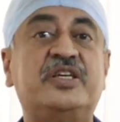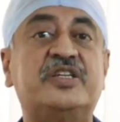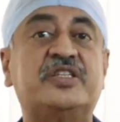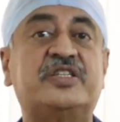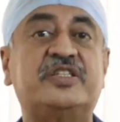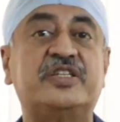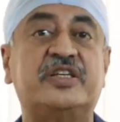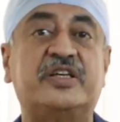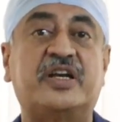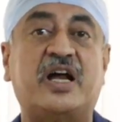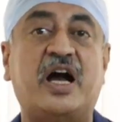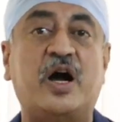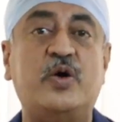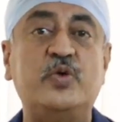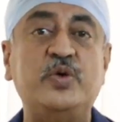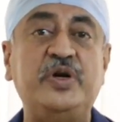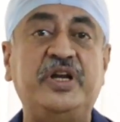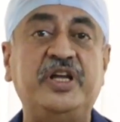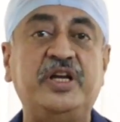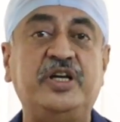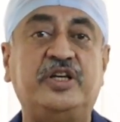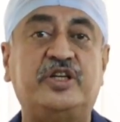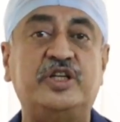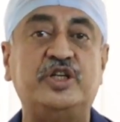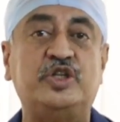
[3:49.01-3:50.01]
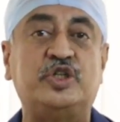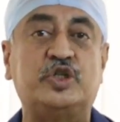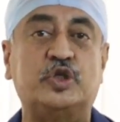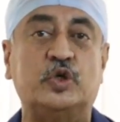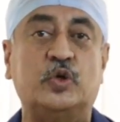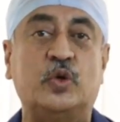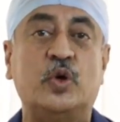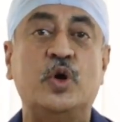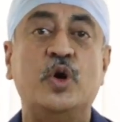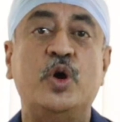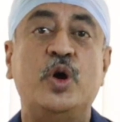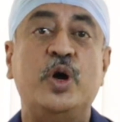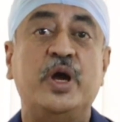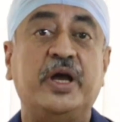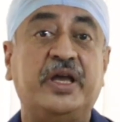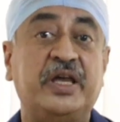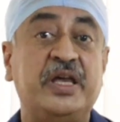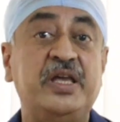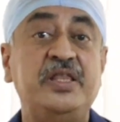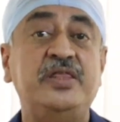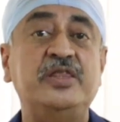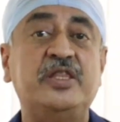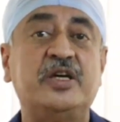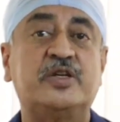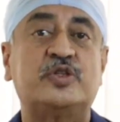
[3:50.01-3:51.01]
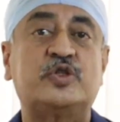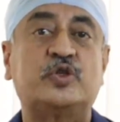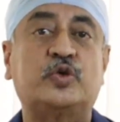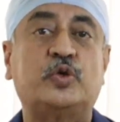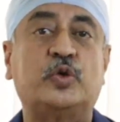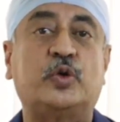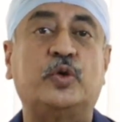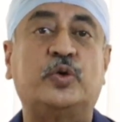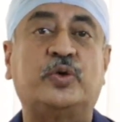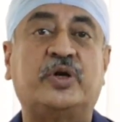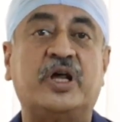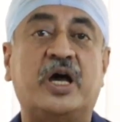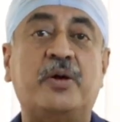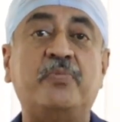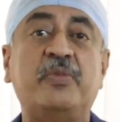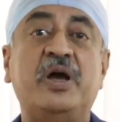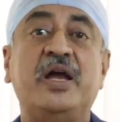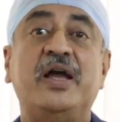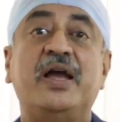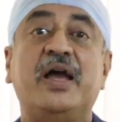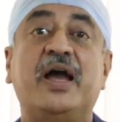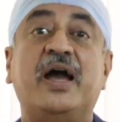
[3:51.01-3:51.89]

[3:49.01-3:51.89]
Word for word: the surrounding tissue in the scrotum,